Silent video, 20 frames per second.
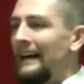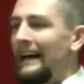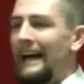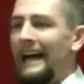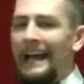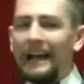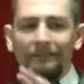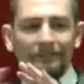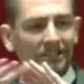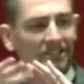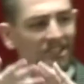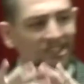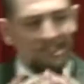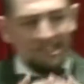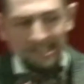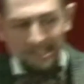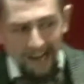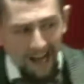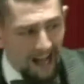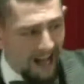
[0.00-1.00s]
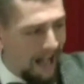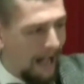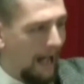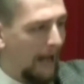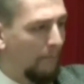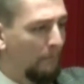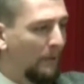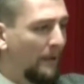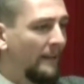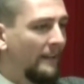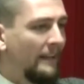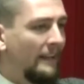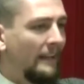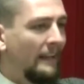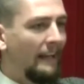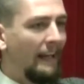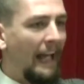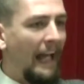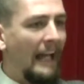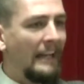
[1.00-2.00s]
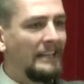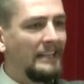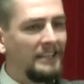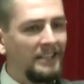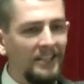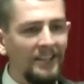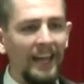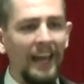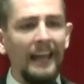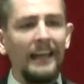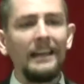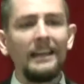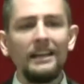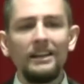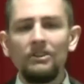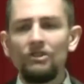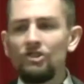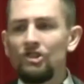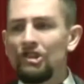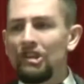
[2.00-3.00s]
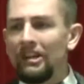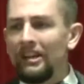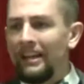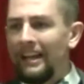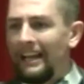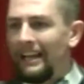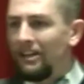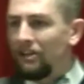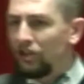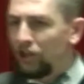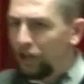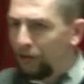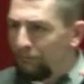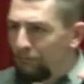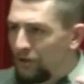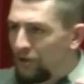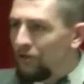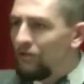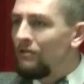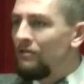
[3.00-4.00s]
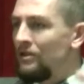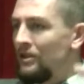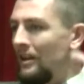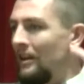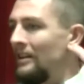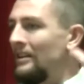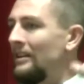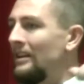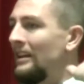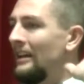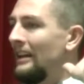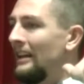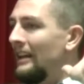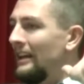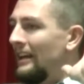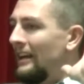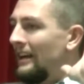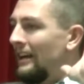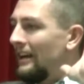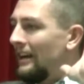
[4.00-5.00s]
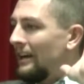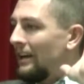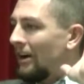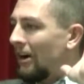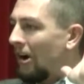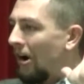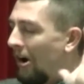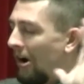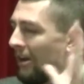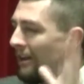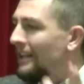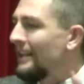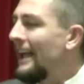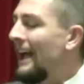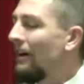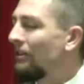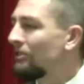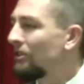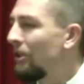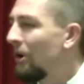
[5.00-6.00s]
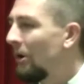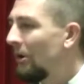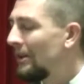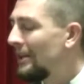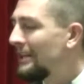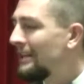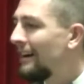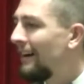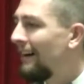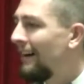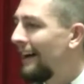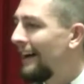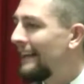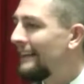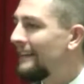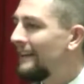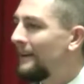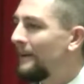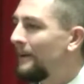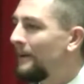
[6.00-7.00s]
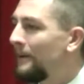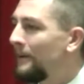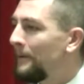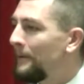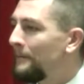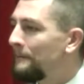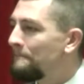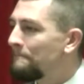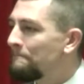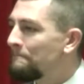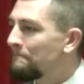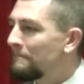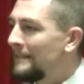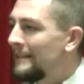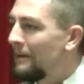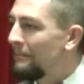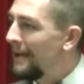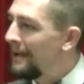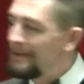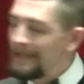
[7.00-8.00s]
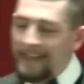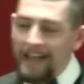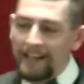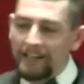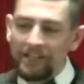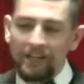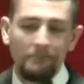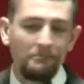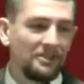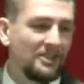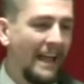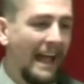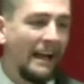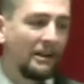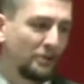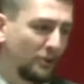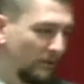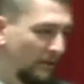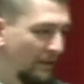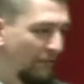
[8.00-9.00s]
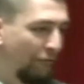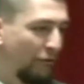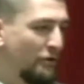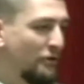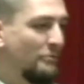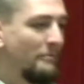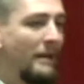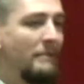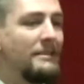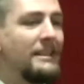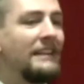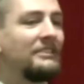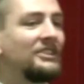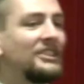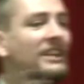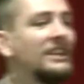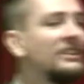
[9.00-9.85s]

I have to stop and engage in communion, calling out to the Holy God. Now, maybe that comes naturally for you. Maybe that's